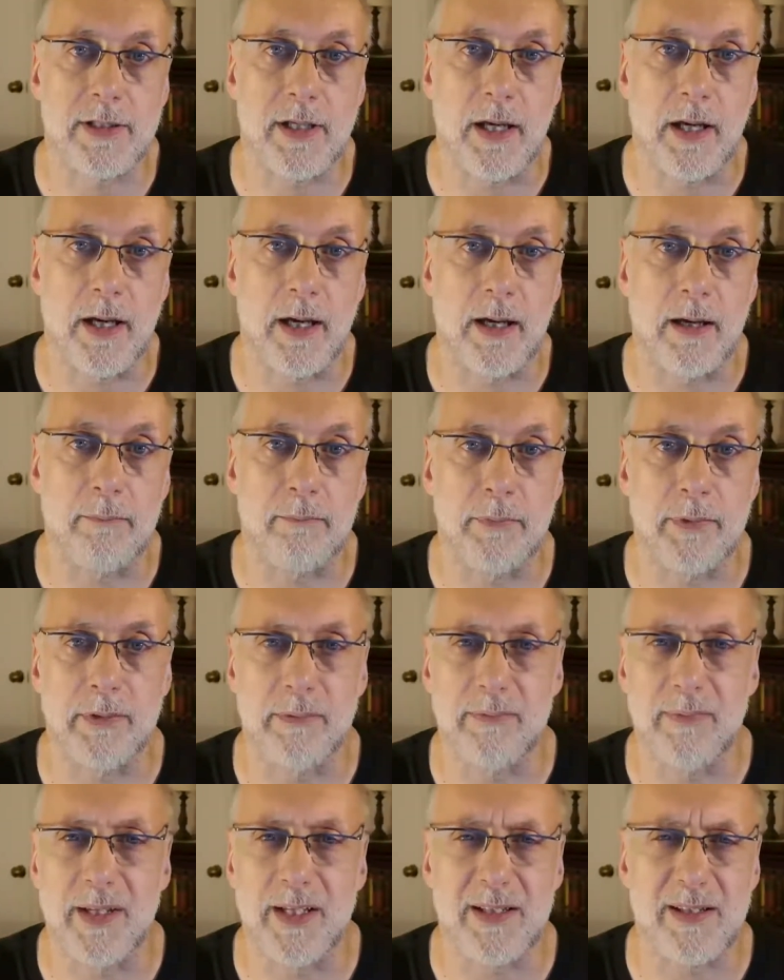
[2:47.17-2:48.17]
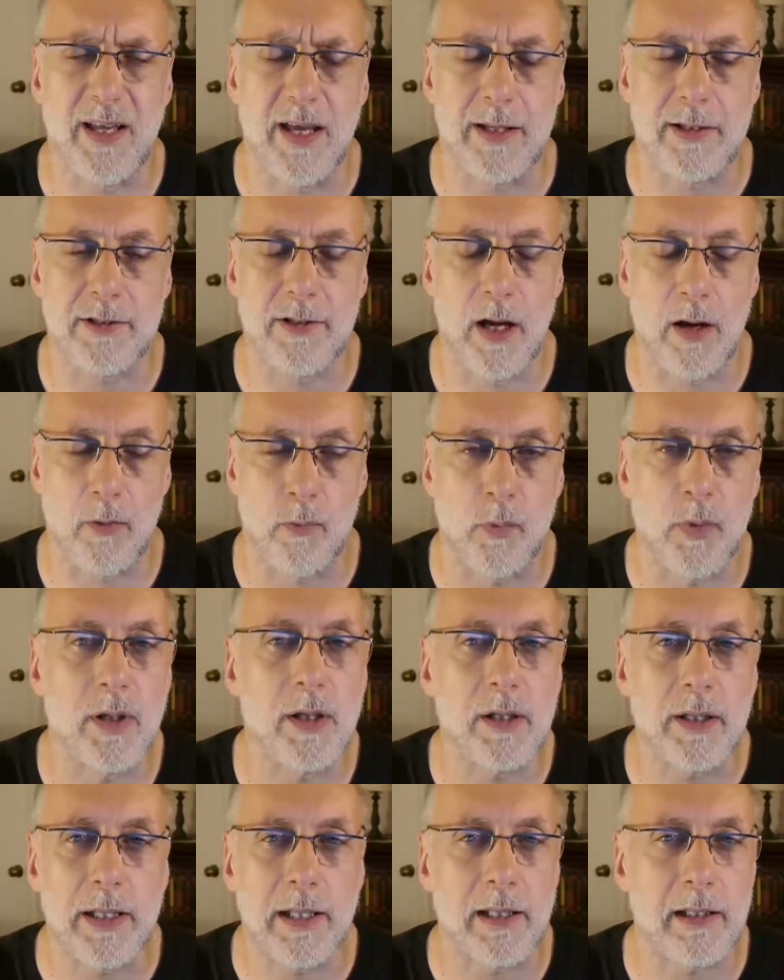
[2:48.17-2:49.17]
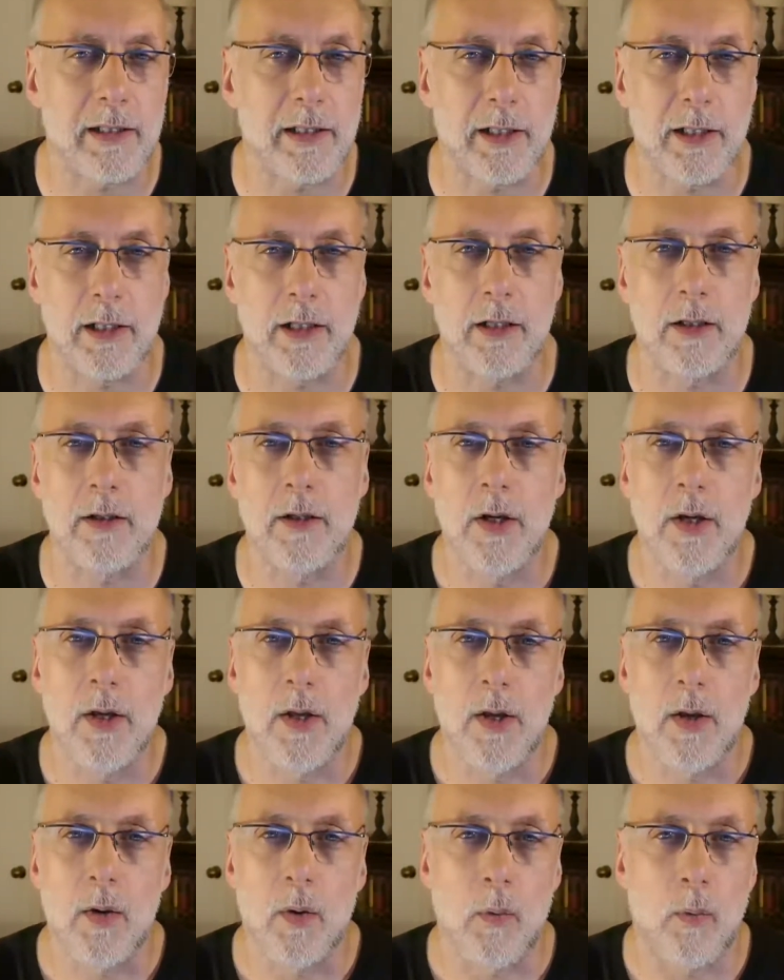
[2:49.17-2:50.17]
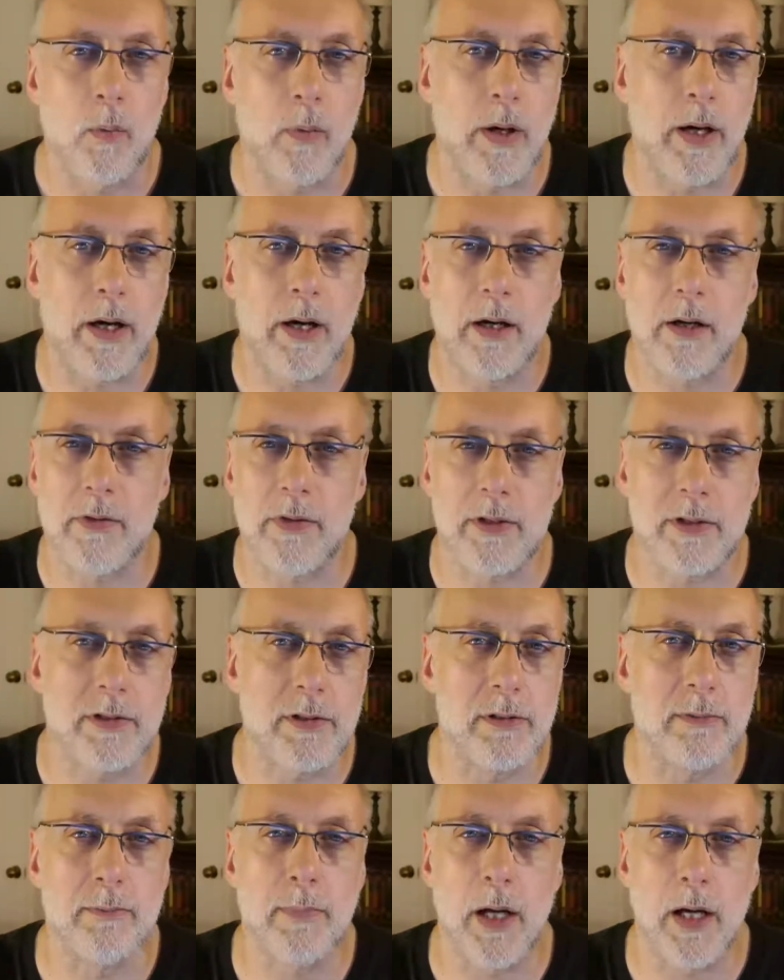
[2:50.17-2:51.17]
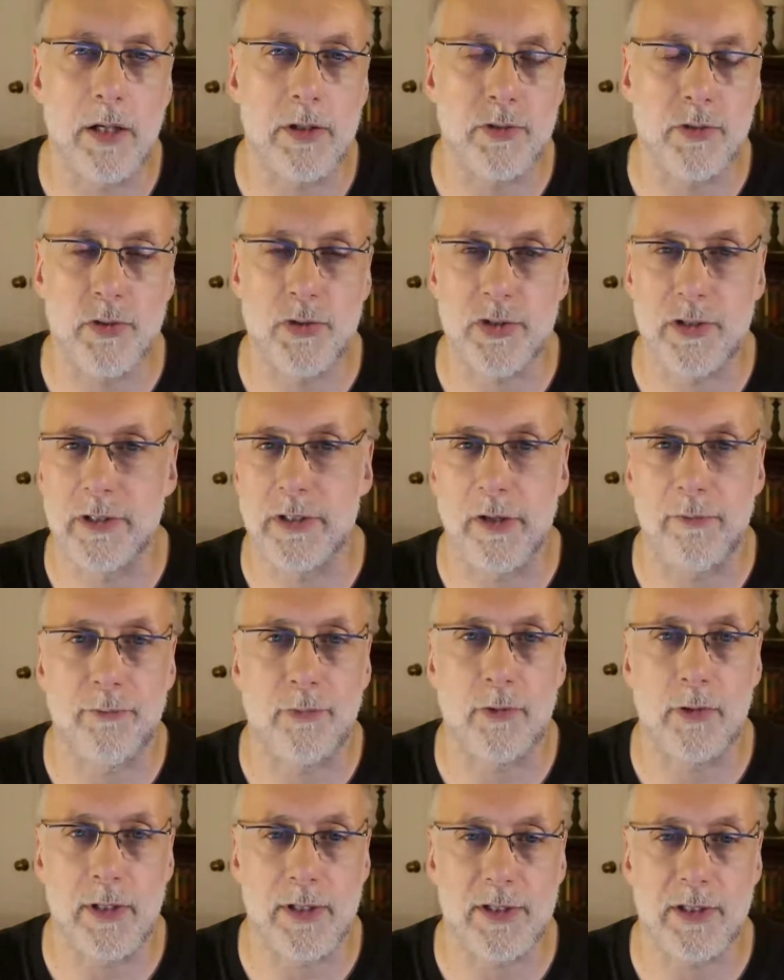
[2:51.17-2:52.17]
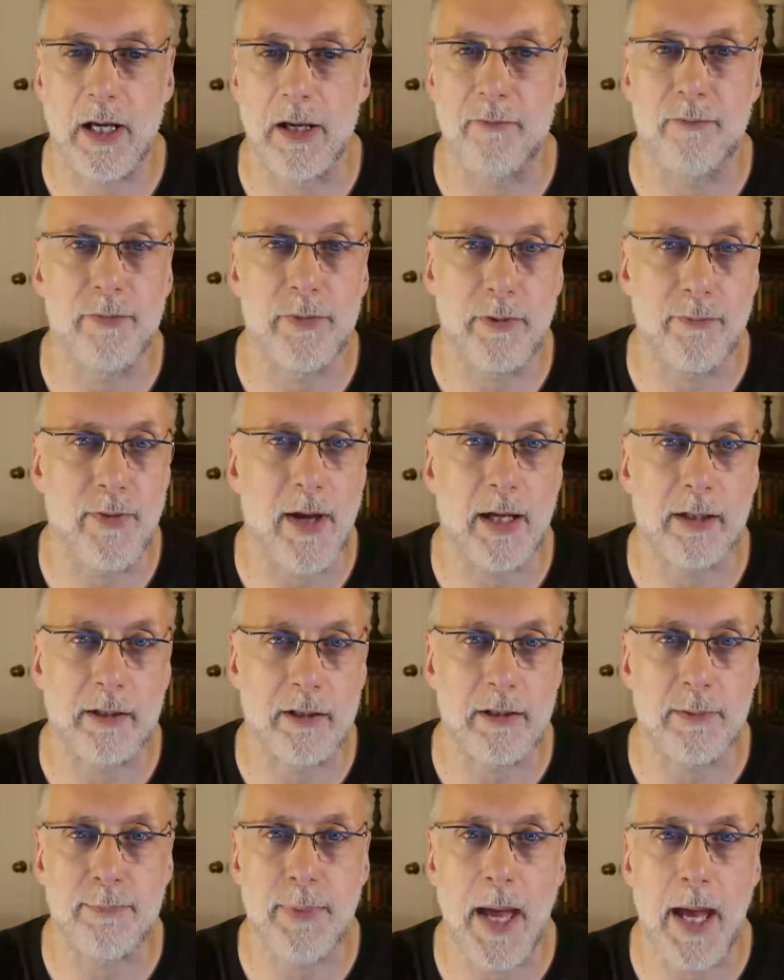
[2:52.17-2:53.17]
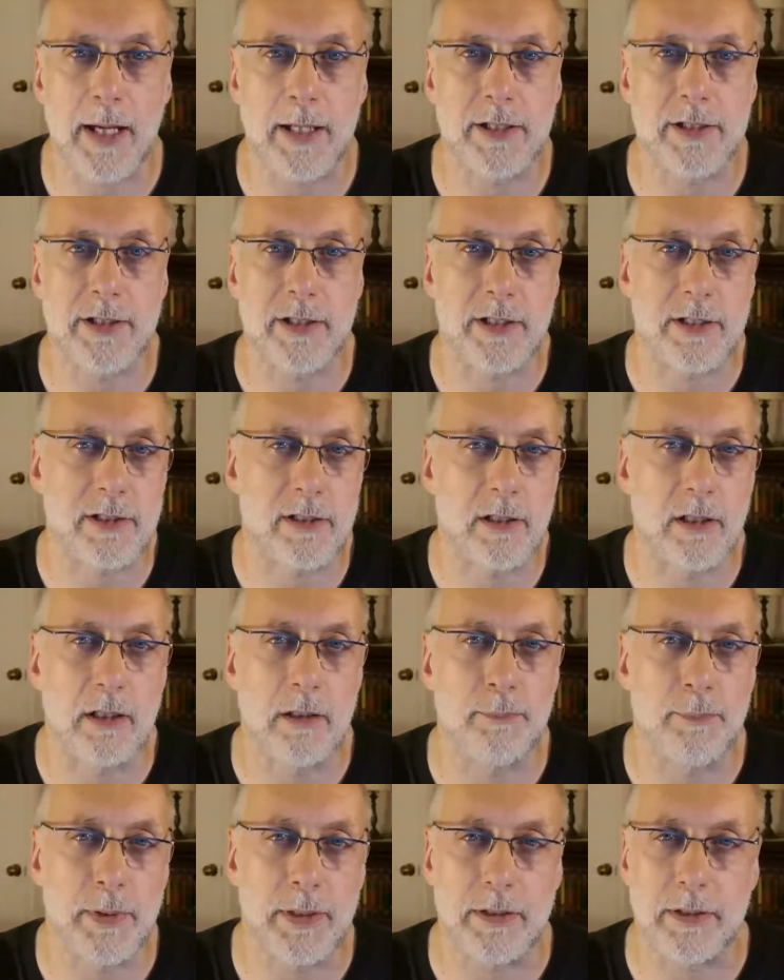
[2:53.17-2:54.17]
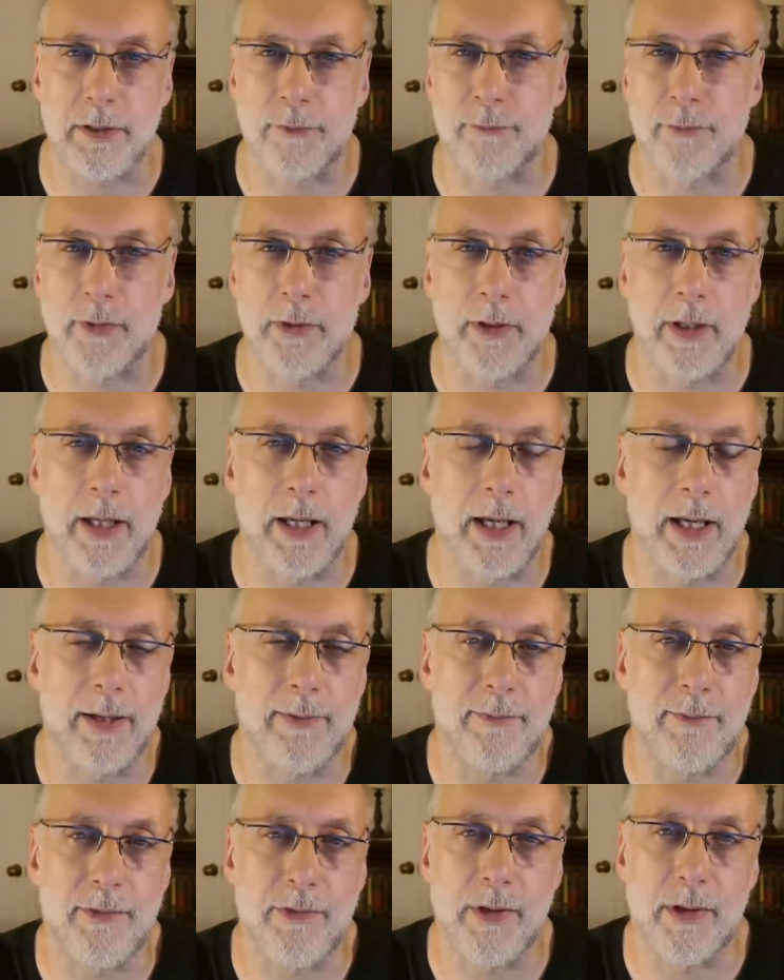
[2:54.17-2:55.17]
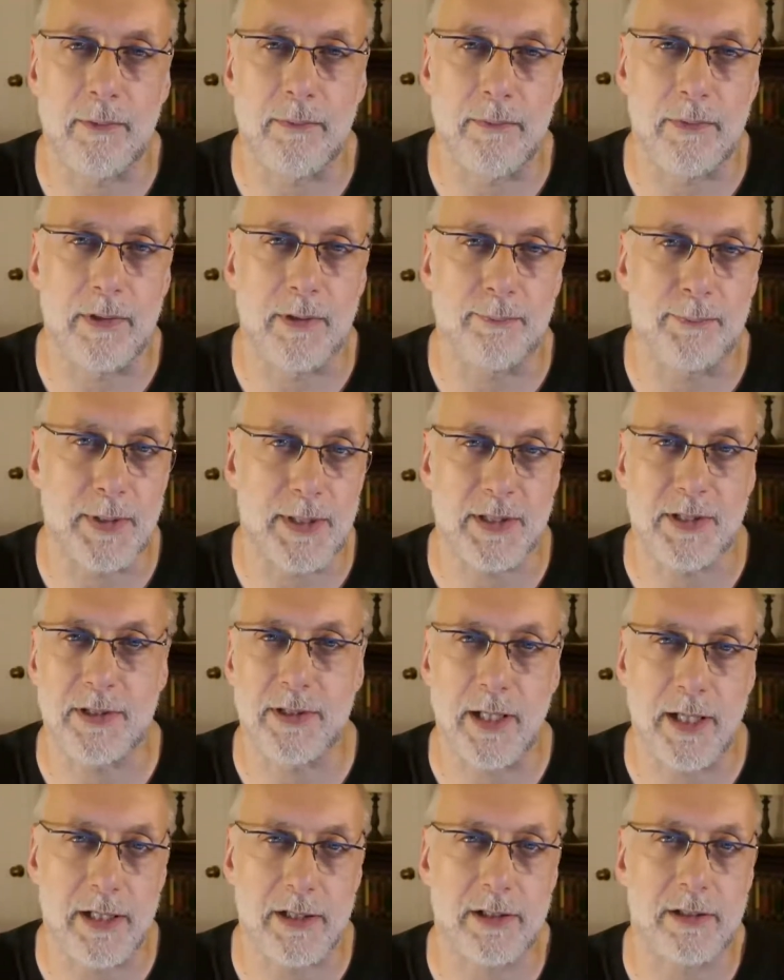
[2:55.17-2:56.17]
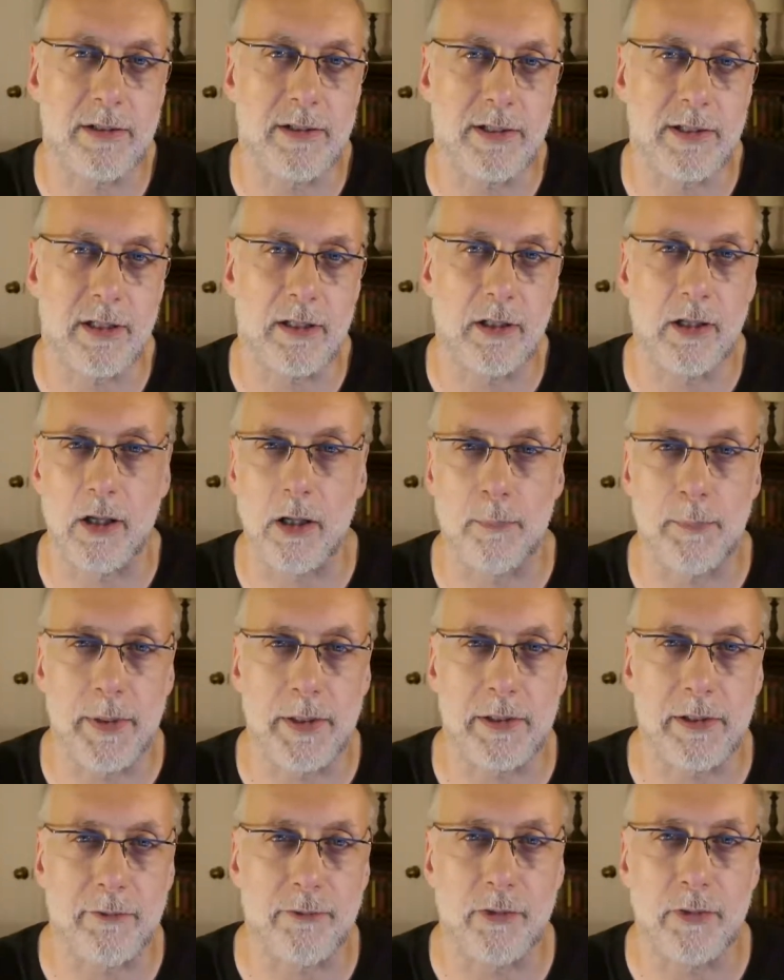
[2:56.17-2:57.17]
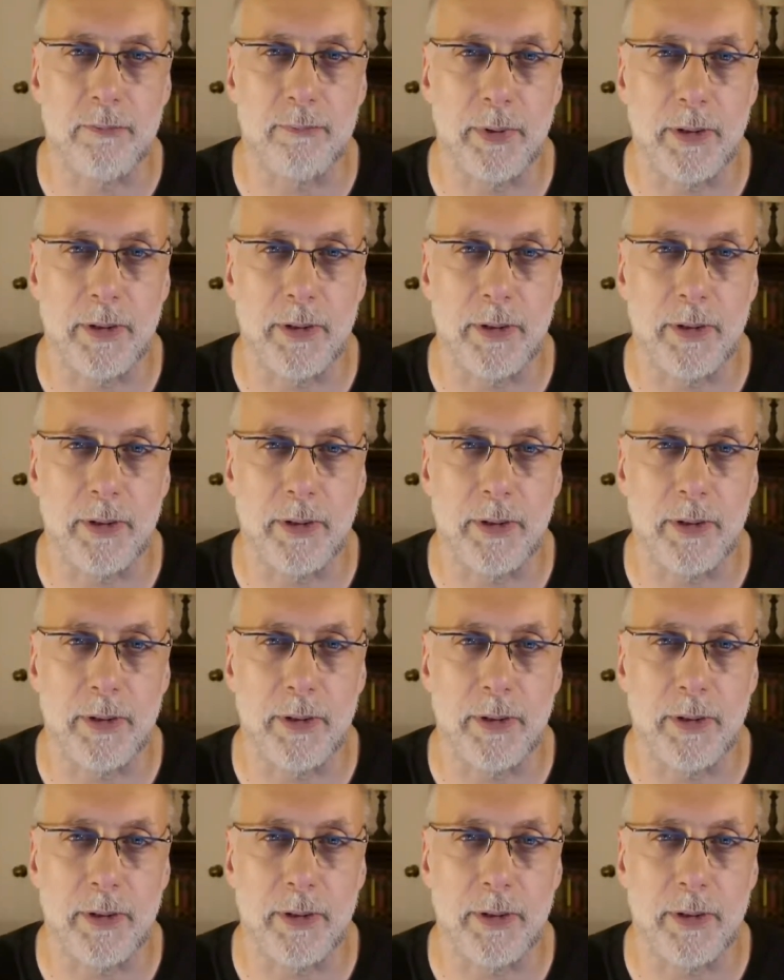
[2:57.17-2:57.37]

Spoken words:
It's not really clear where the two modules differ, aside from the fact that the packaging is a little bit different and the presentation is a little bit different.